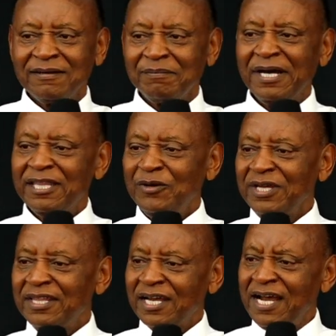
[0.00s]
by the
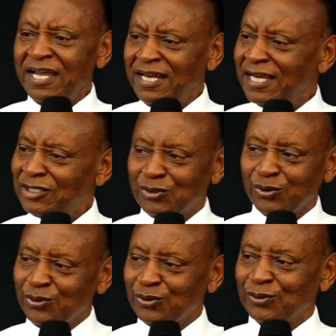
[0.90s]
way, the guy next to
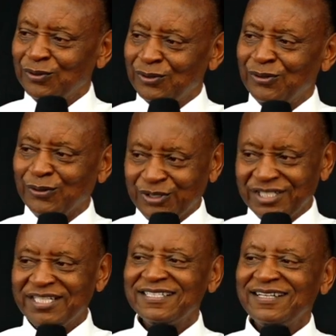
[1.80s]
you,
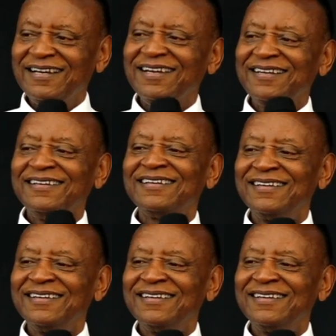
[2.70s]
usicheze na yeye.